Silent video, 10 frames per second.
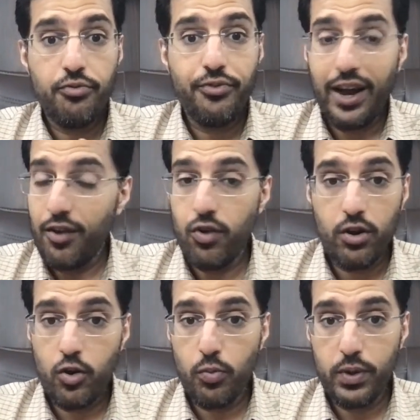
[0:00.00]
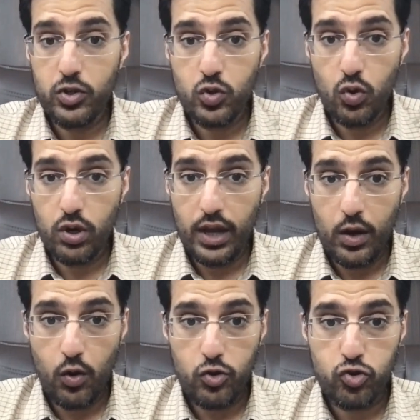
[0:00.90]
500 rupees note can
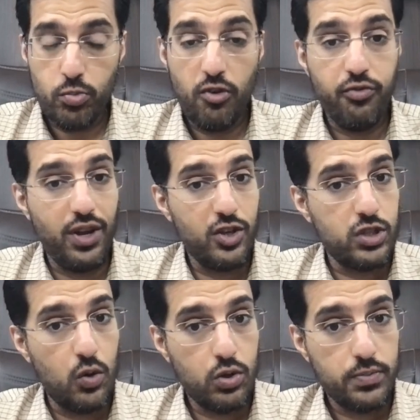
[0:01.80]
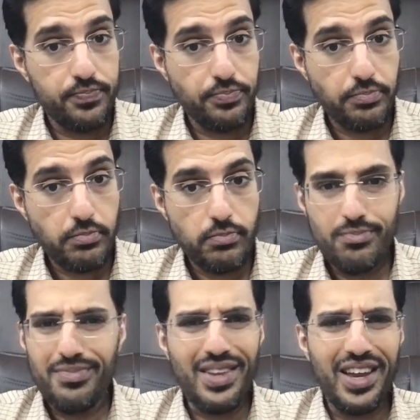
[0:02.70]
also be phased out.
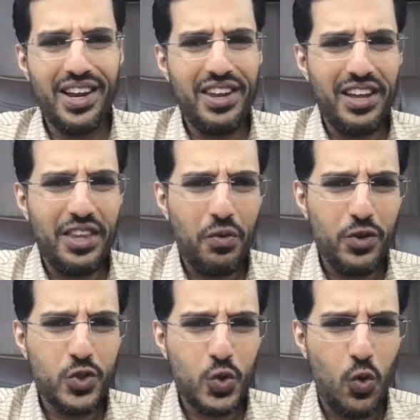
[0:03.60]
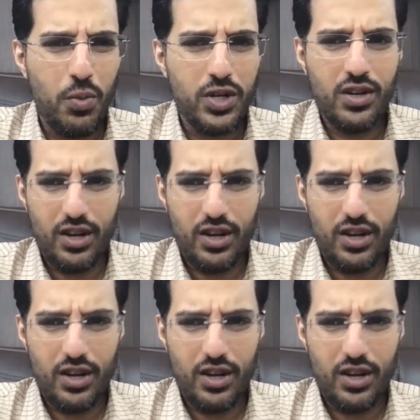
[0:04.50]
India, there was so much.